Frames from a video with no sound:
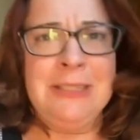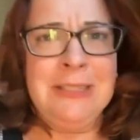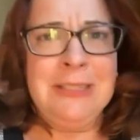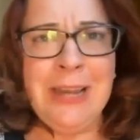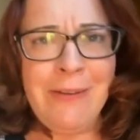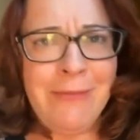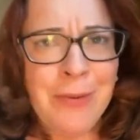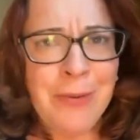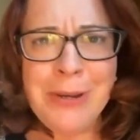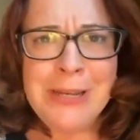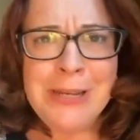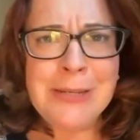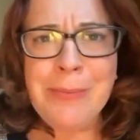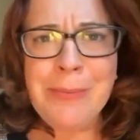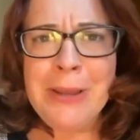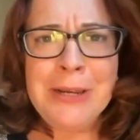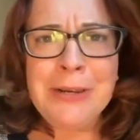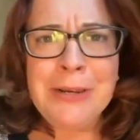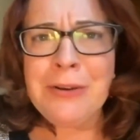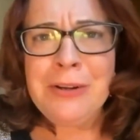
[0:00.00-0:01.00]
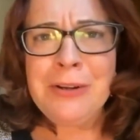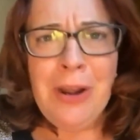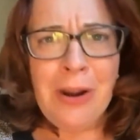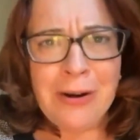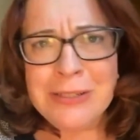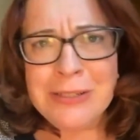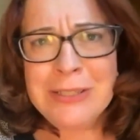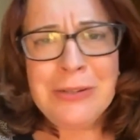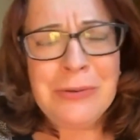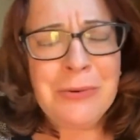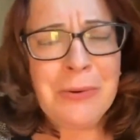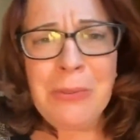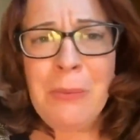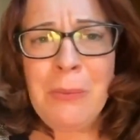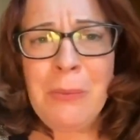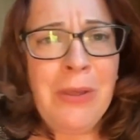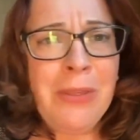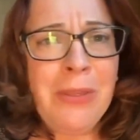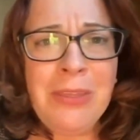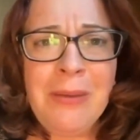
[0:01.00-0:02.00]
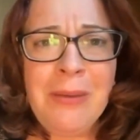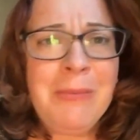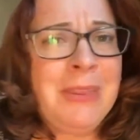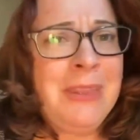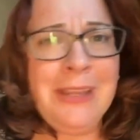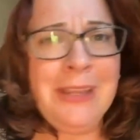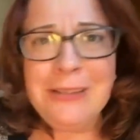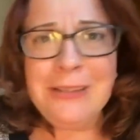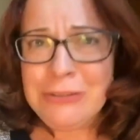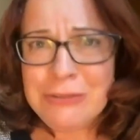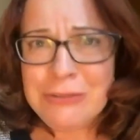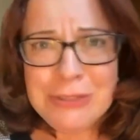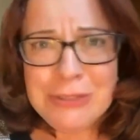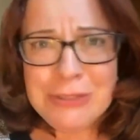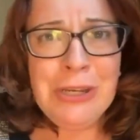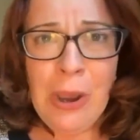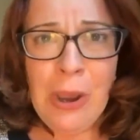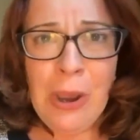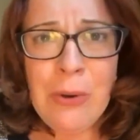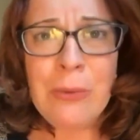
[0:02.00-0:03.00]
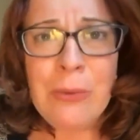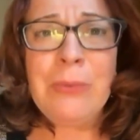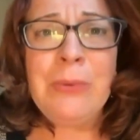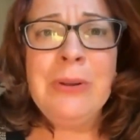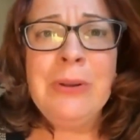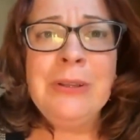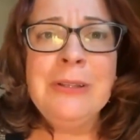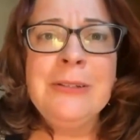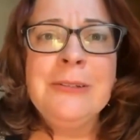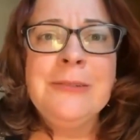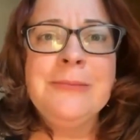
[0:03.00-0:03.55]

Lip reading: doesn't everybody depend on cars in North Waltham? And the answer is no.